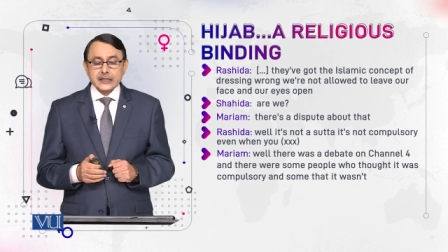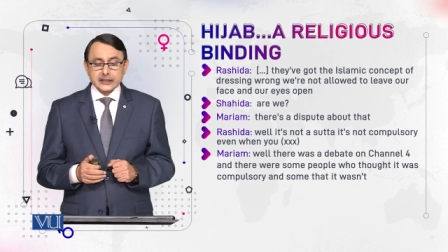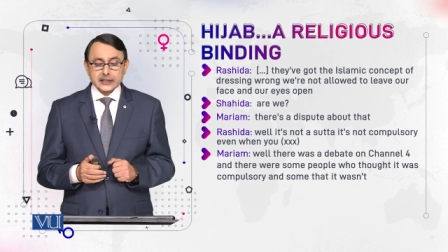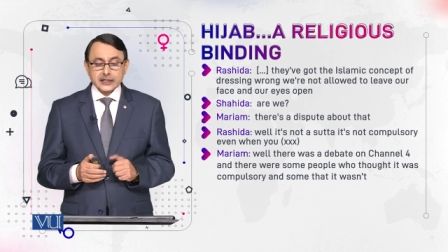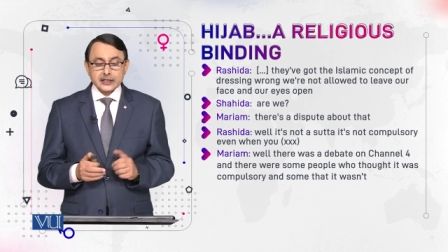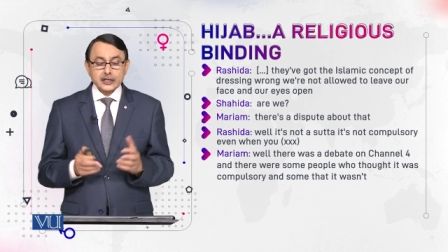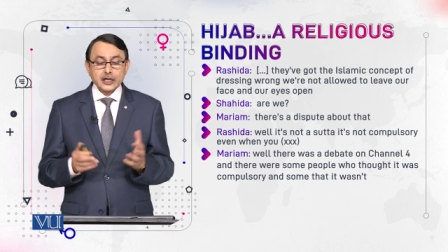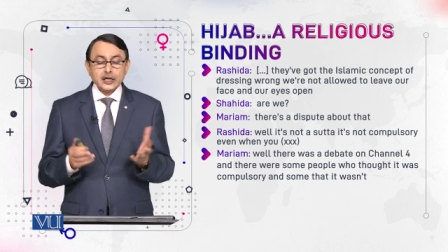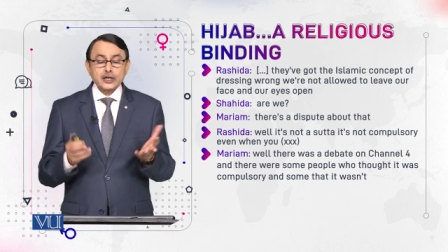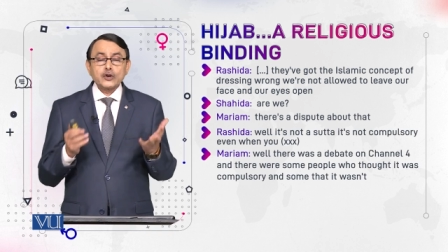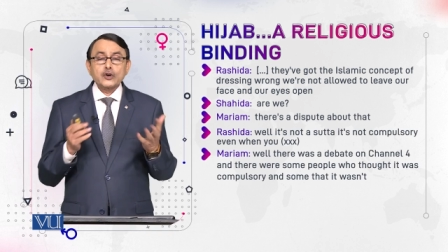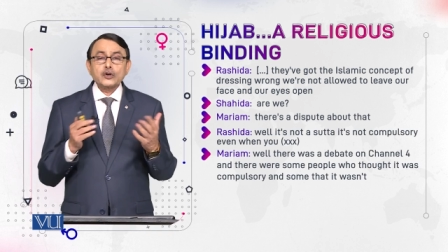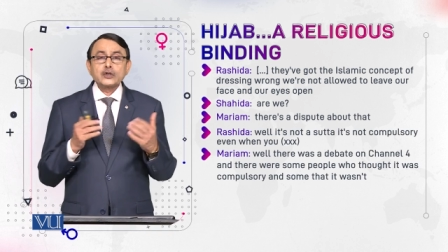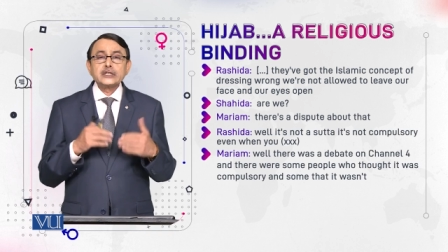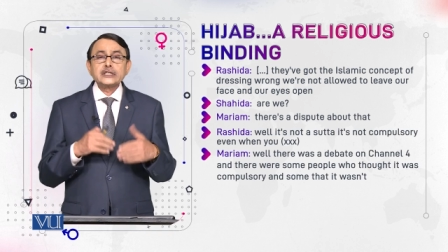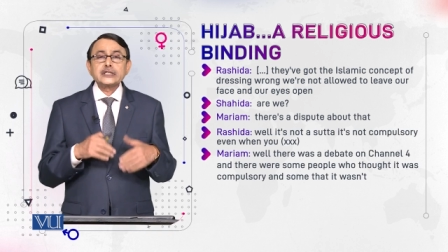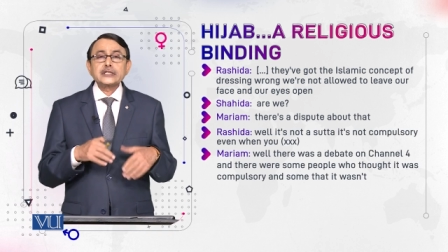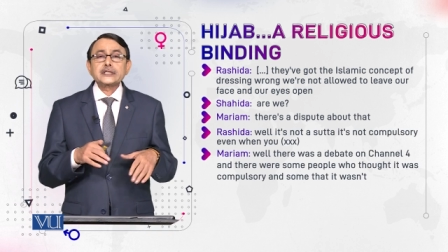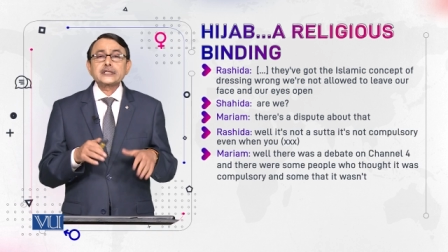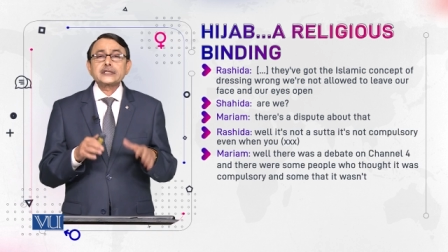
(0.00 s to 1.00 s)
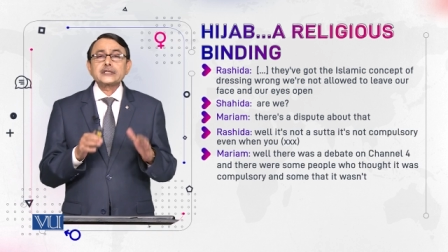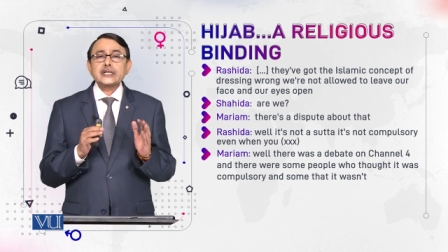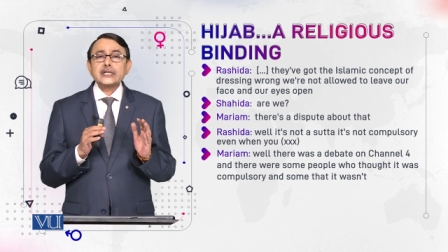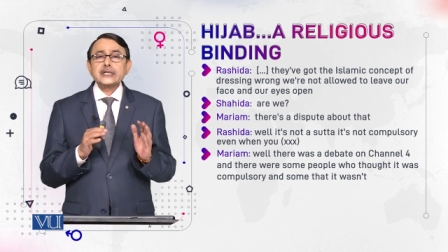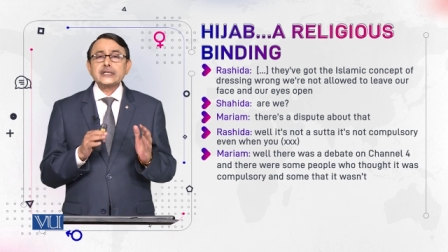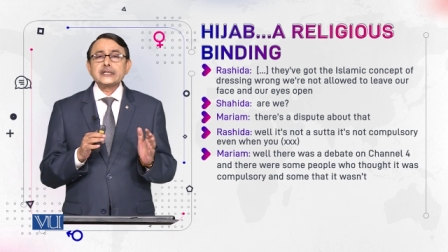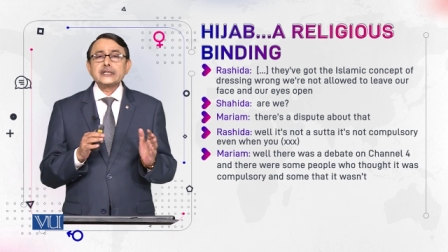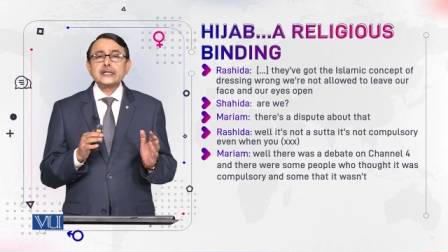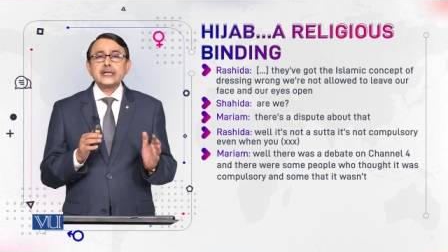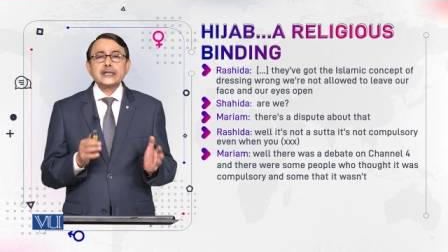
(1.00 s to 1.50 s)
the dialoguers say
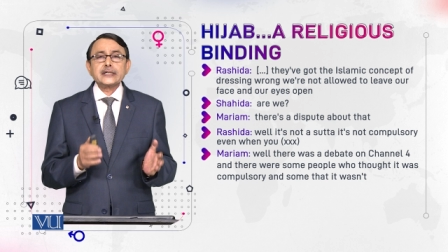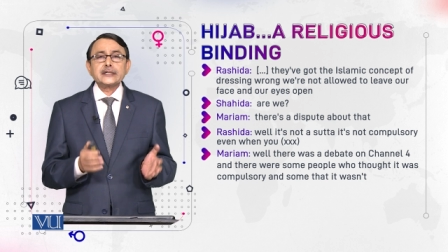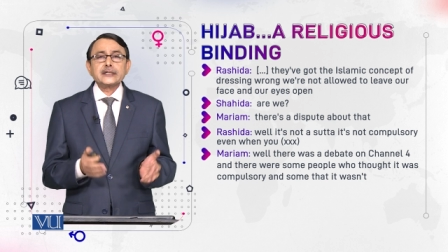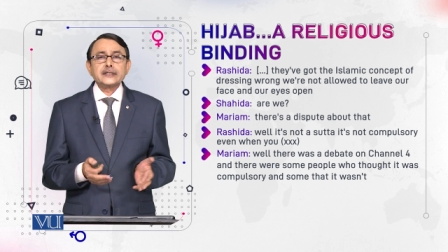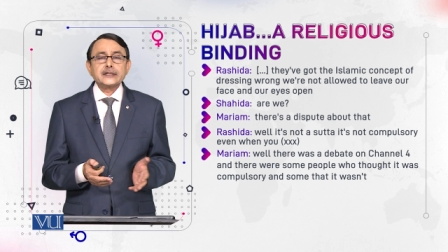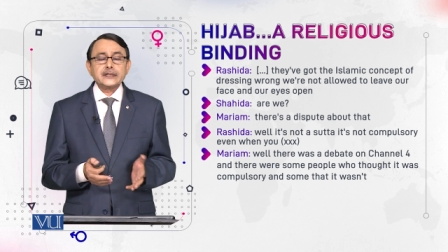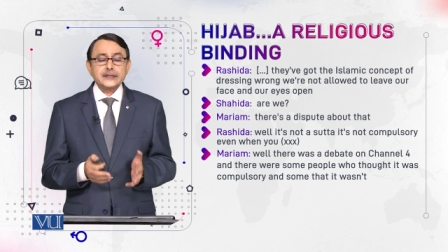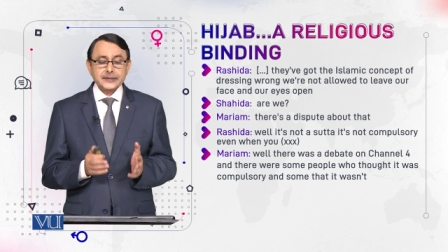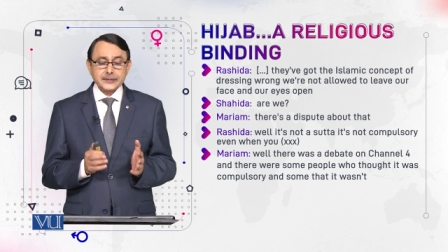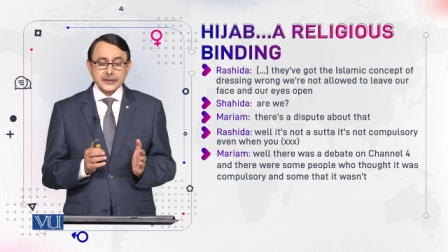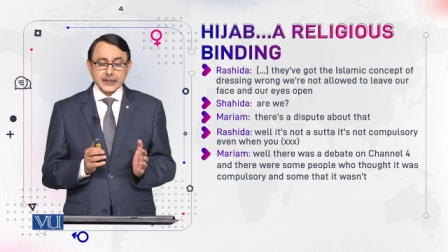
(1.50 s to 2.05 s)
that uh,